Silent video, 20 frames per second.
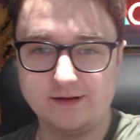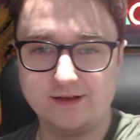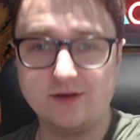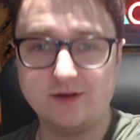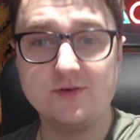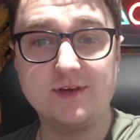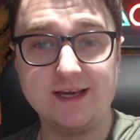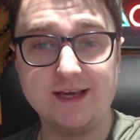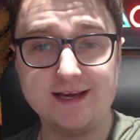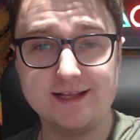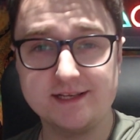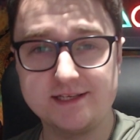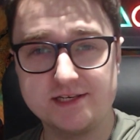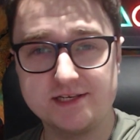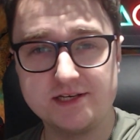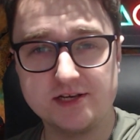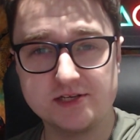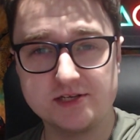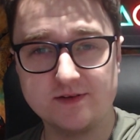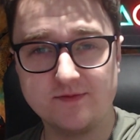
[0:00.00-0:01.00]
Okay, this is
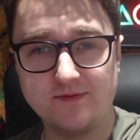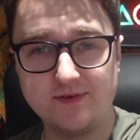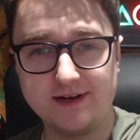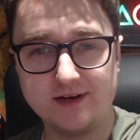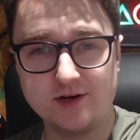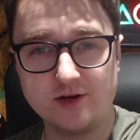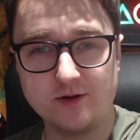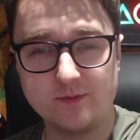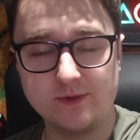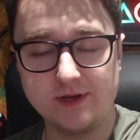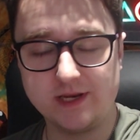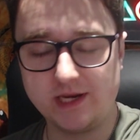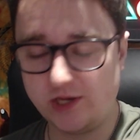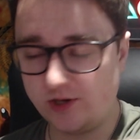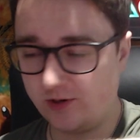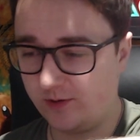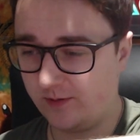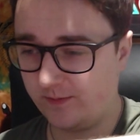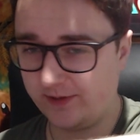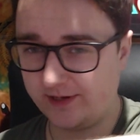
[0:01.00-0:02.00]
not something I normally
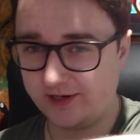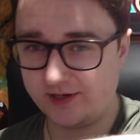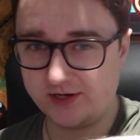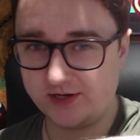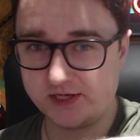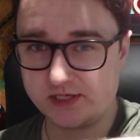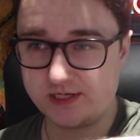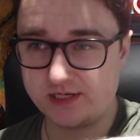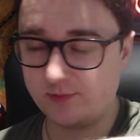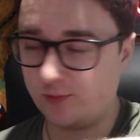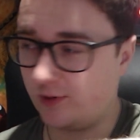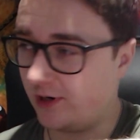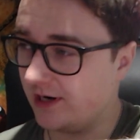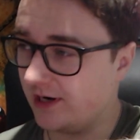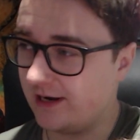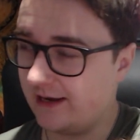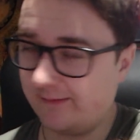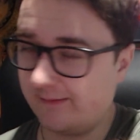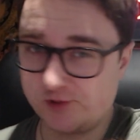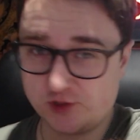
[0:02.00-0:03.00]
do because
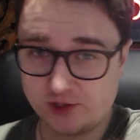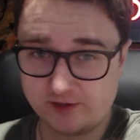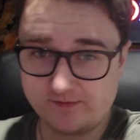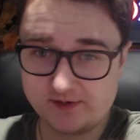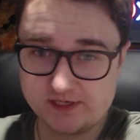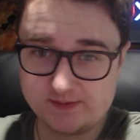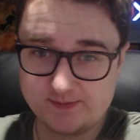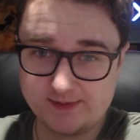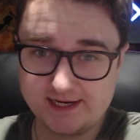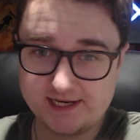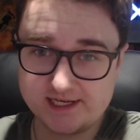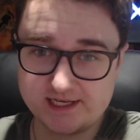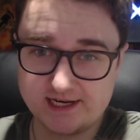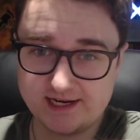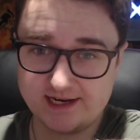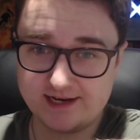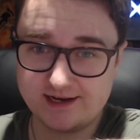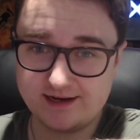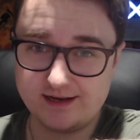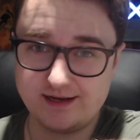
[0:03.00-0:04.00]
one, I'm short for space in
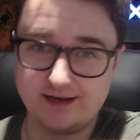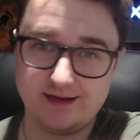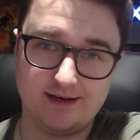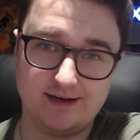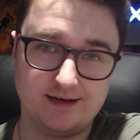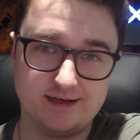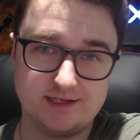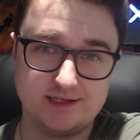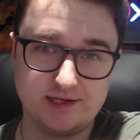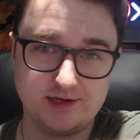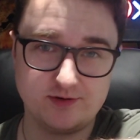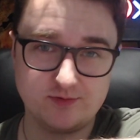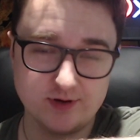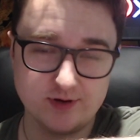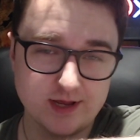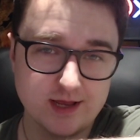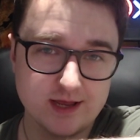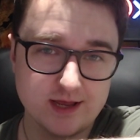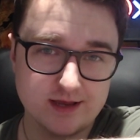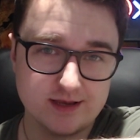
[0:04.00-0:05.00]
here, and two,
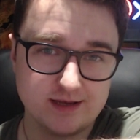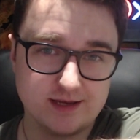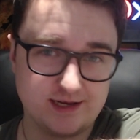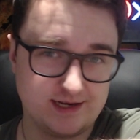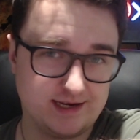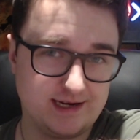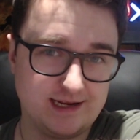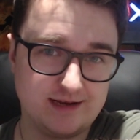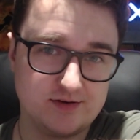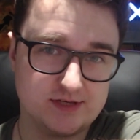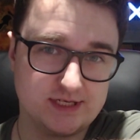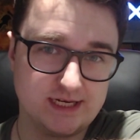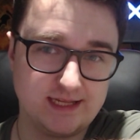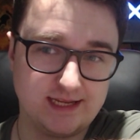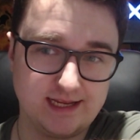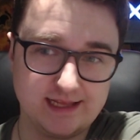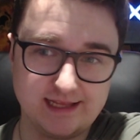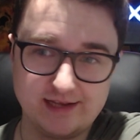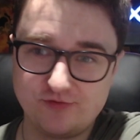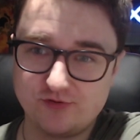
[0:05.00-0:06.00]
you can now see
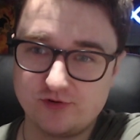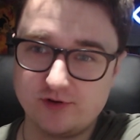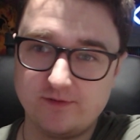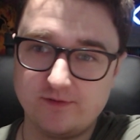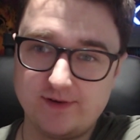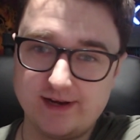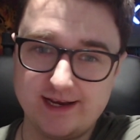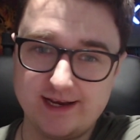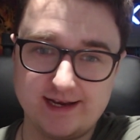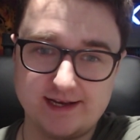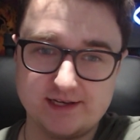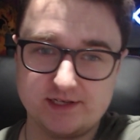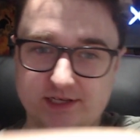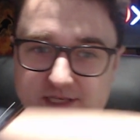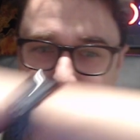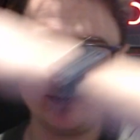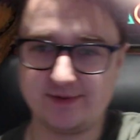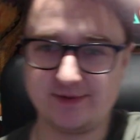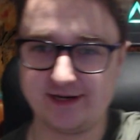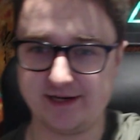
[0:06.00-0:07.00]
the electrical fire hazard
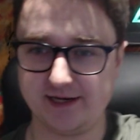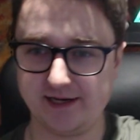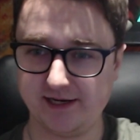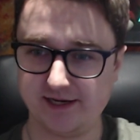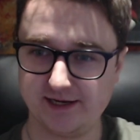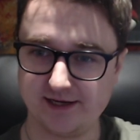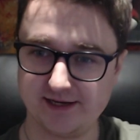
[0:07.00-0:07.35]
to my